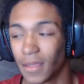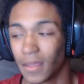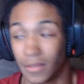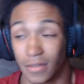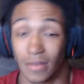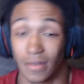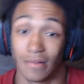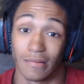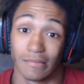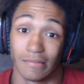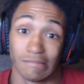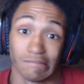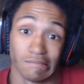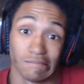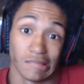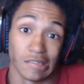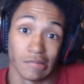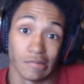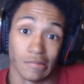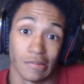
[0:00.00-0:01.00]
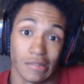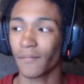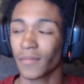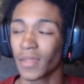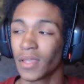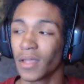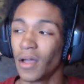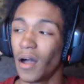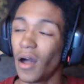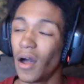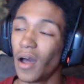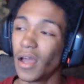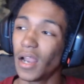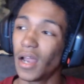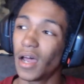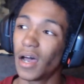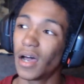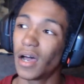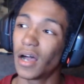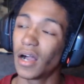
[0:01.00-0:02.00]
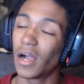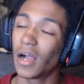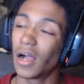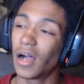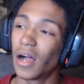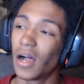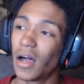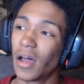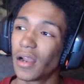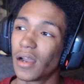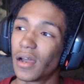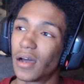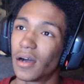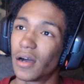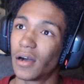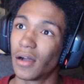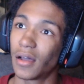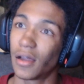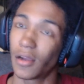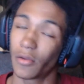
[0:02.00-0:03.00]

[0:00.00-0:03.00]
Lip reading: So that's really it. On a